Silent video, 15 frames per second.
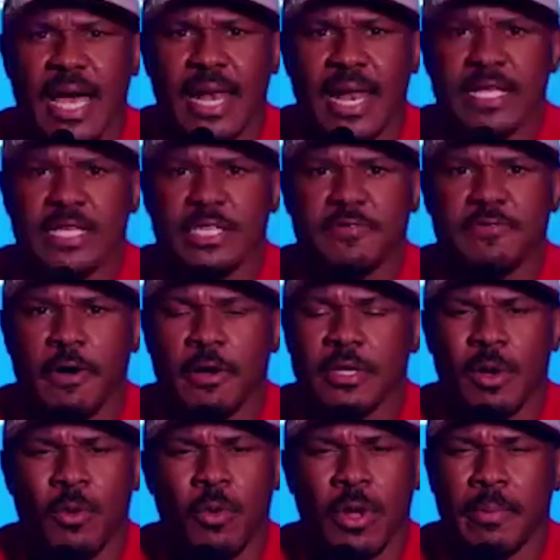I like to just
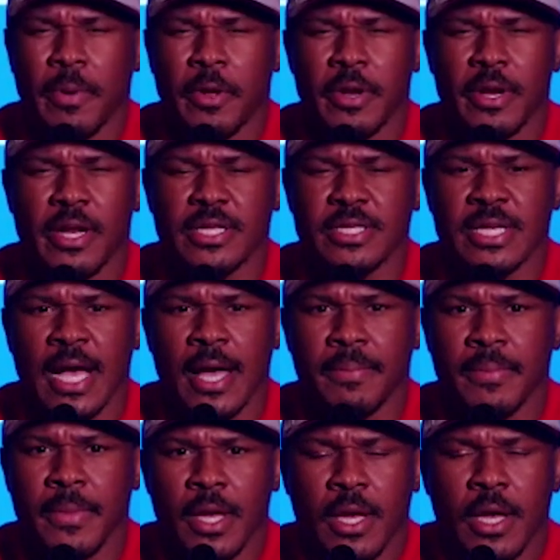focus at one opponent at a
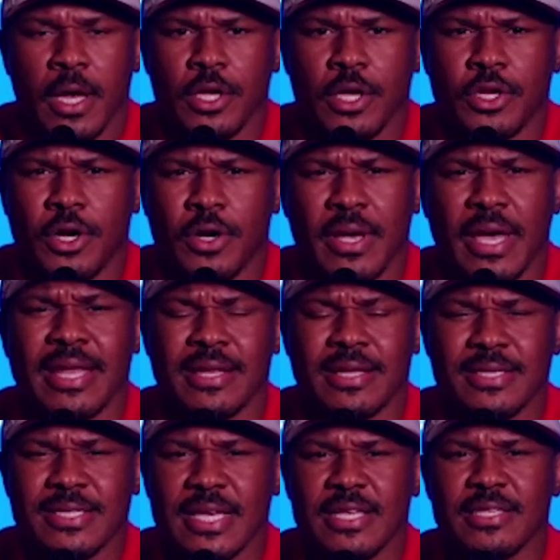time, you know, and in
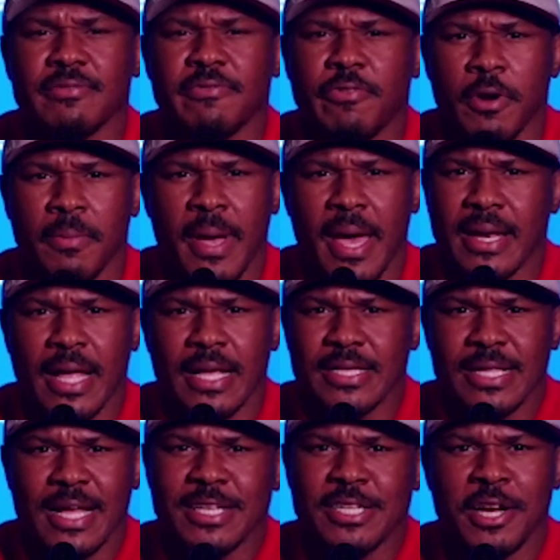the season format. Now it's
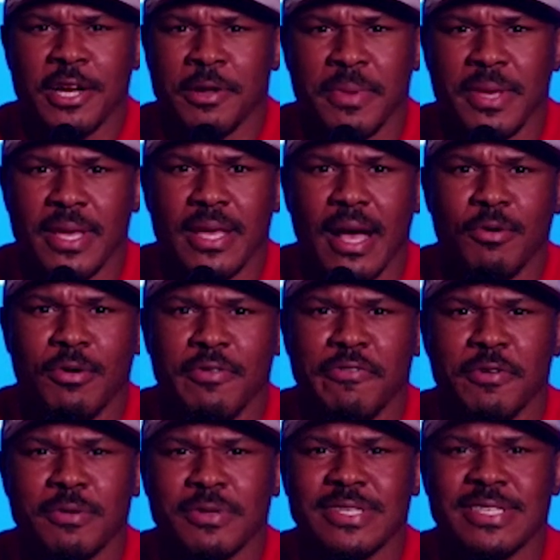not a tournament. Uh, if
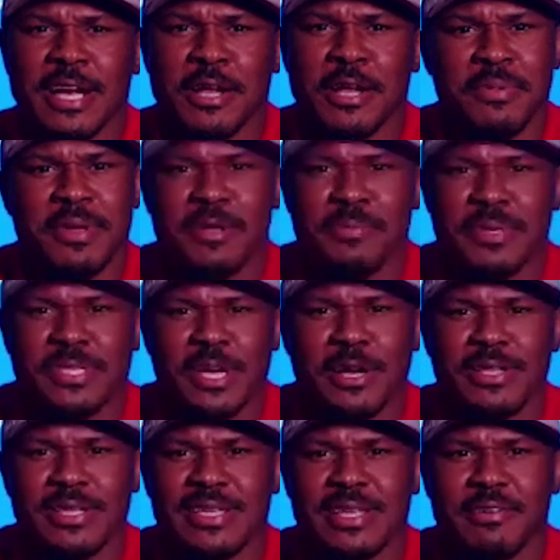it was a tournament, it would be
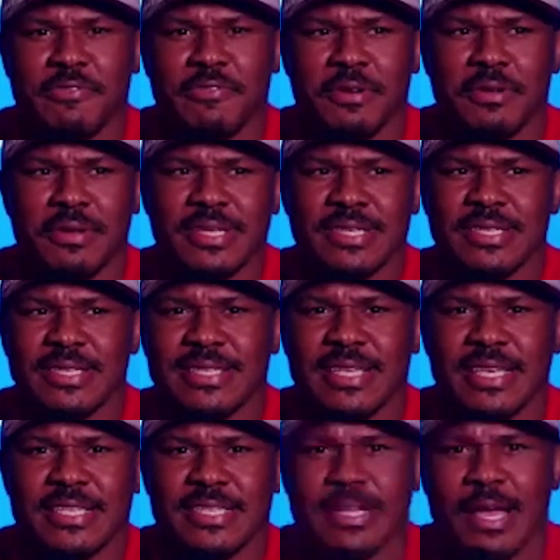totally different. This is a
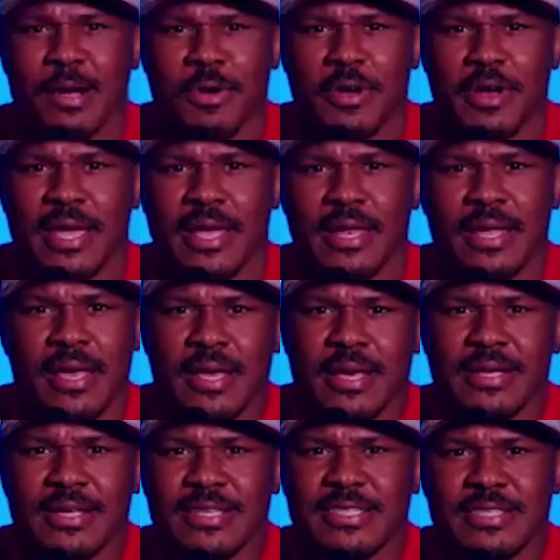season that we're in.
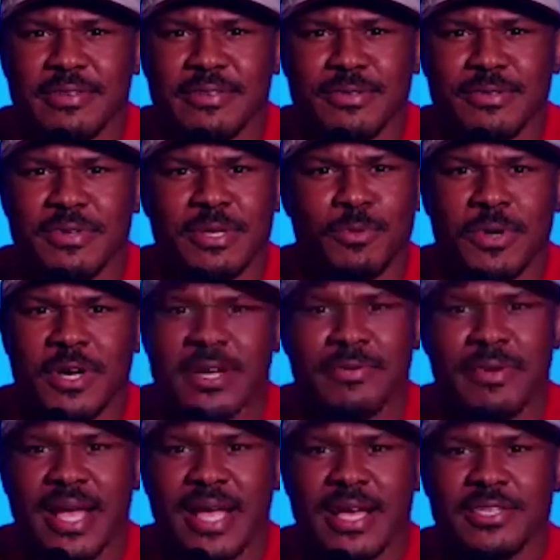This is the we're in
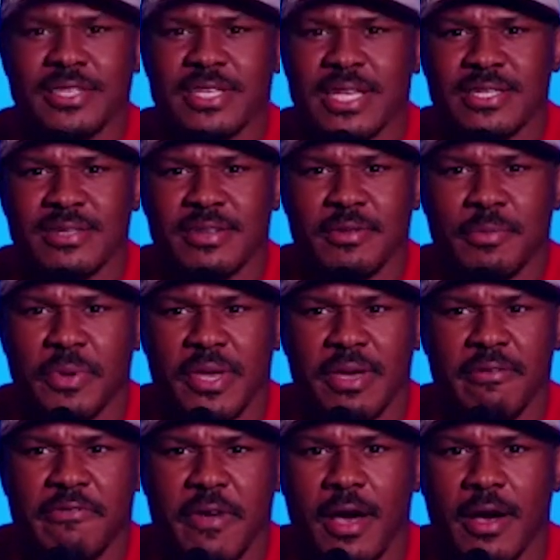regular season of the P
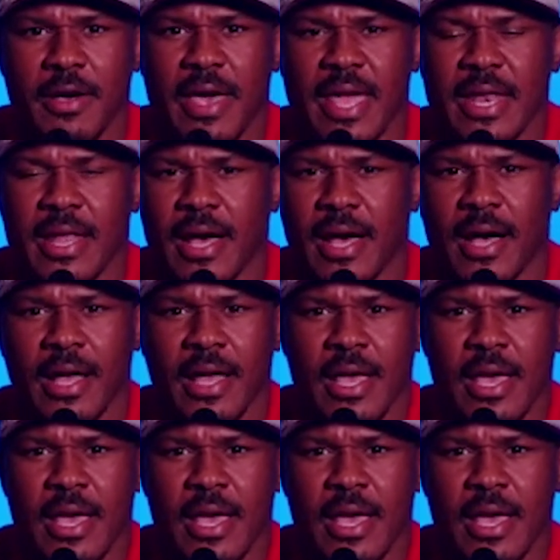F L, and uh,